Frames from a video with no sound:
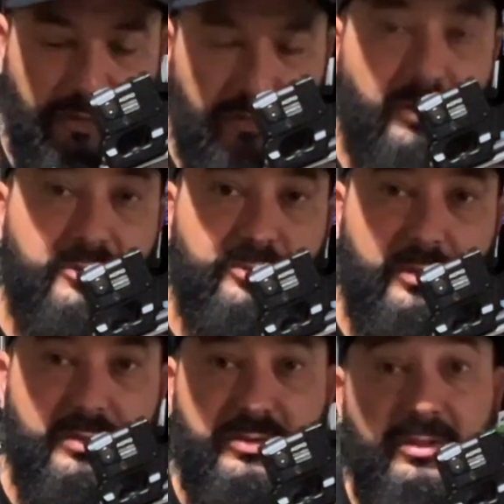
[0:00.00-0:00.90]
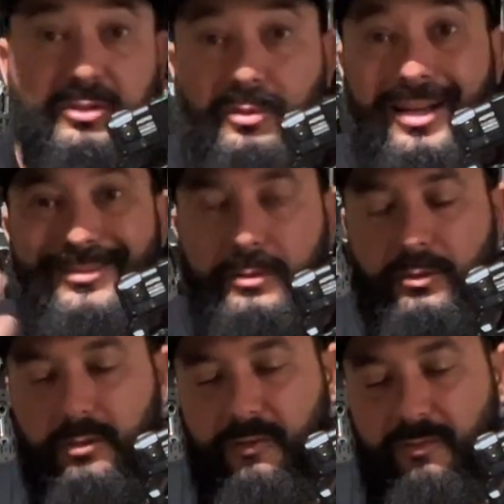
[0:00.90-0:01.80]
But, you know, it's one of those things where I don't
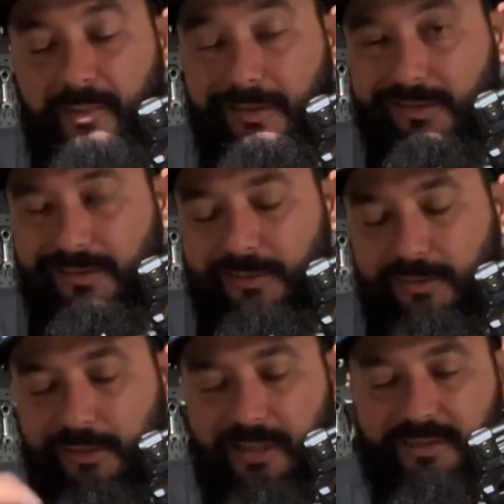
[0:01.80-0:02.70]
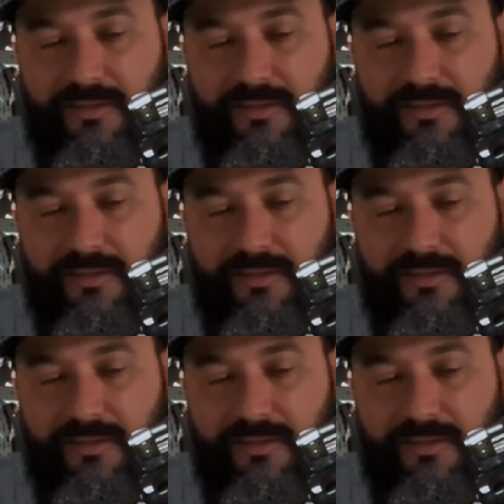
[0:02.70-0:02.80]
know enough about this to do that.